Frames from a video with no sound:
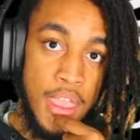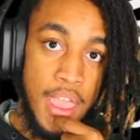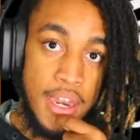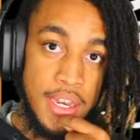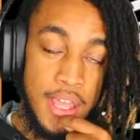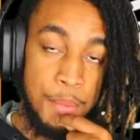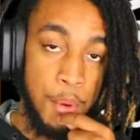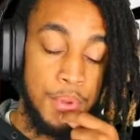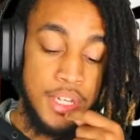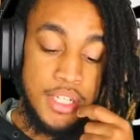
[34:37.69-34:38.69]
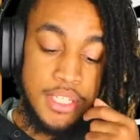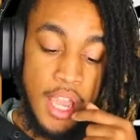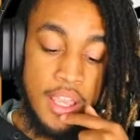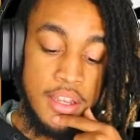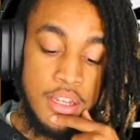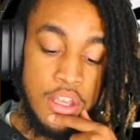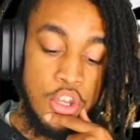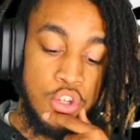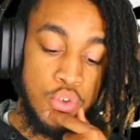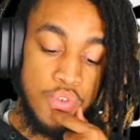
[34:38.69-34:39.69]
And then the MLB decided
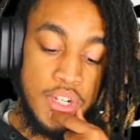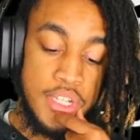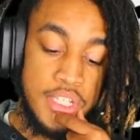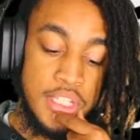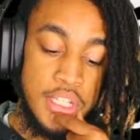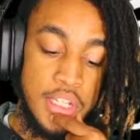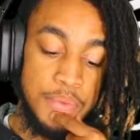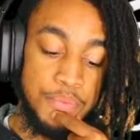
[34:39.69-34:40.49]
to release it